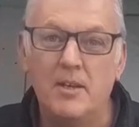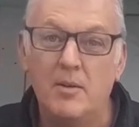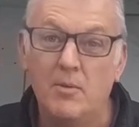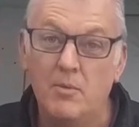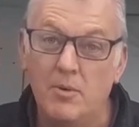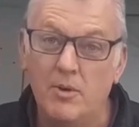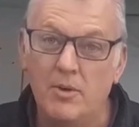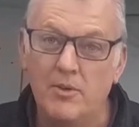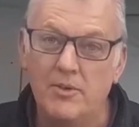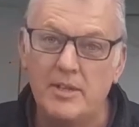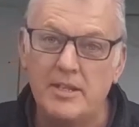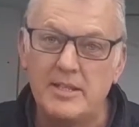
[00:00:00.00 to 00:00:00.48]

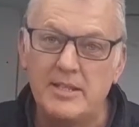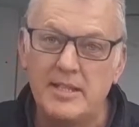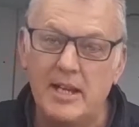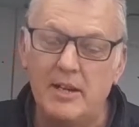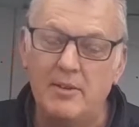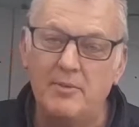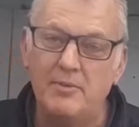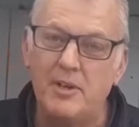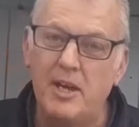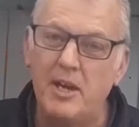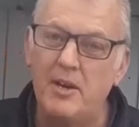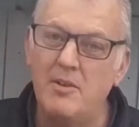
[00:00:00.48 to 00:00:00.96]
We're on the
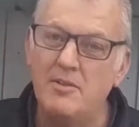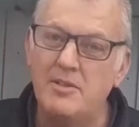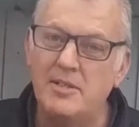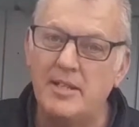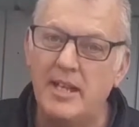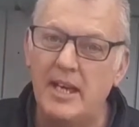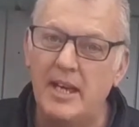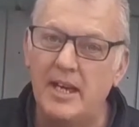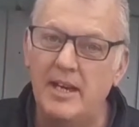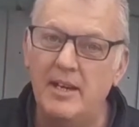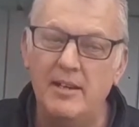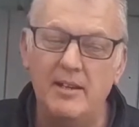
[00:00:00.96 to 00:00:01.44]
south coast
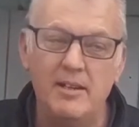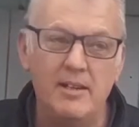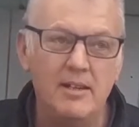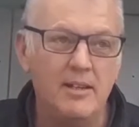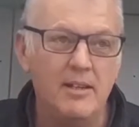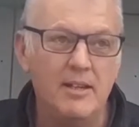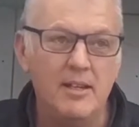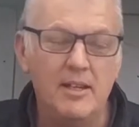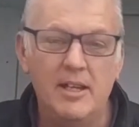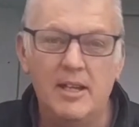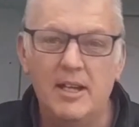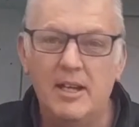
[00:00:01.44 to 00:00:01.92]
here,
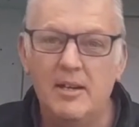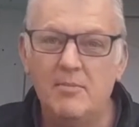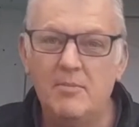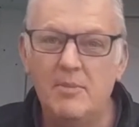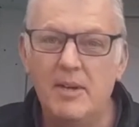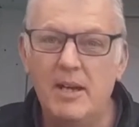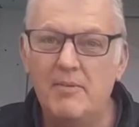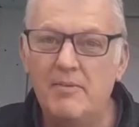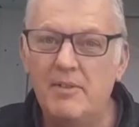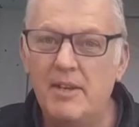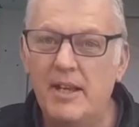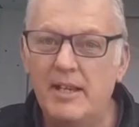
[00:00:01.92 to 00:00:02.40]
and we
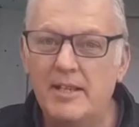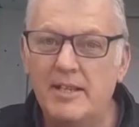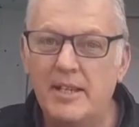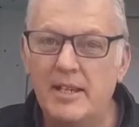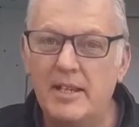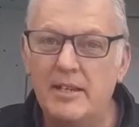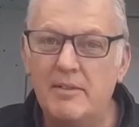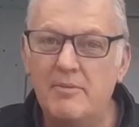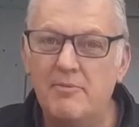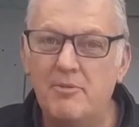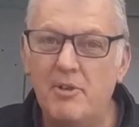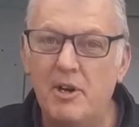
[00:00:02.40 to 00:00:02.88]
haven't had
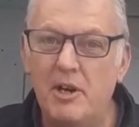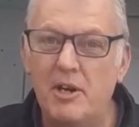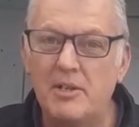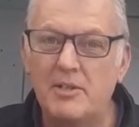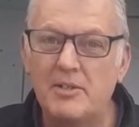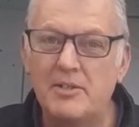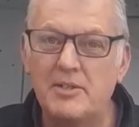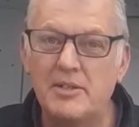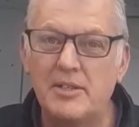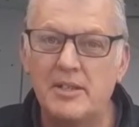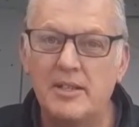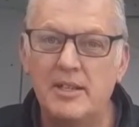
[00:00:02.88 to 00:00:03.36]
any
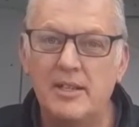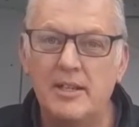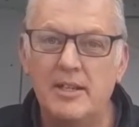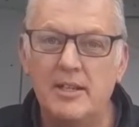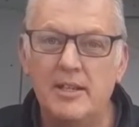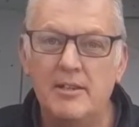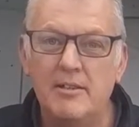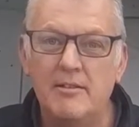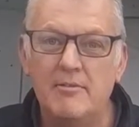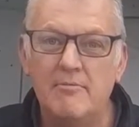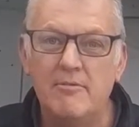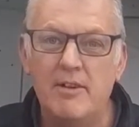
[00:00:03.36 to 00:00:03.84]
frost
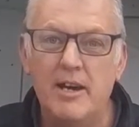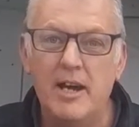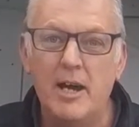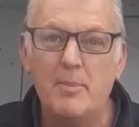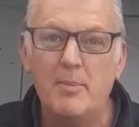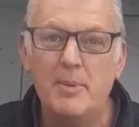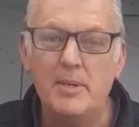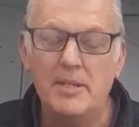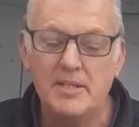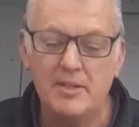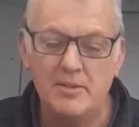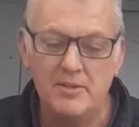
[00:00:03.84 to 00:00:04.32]
right up
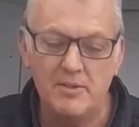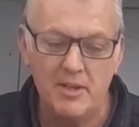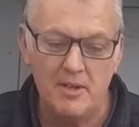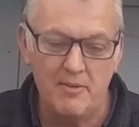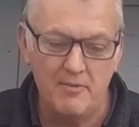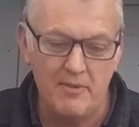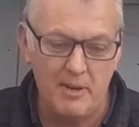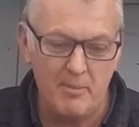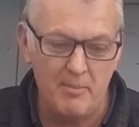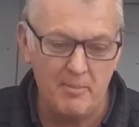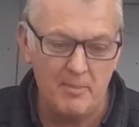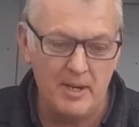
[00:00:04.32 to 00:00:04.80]
until
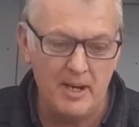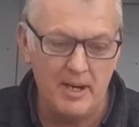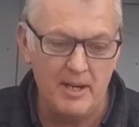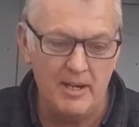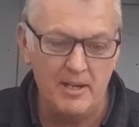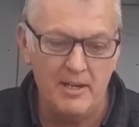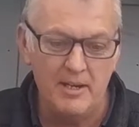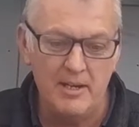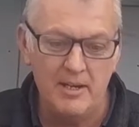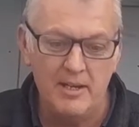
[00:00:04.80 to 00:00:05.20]
November.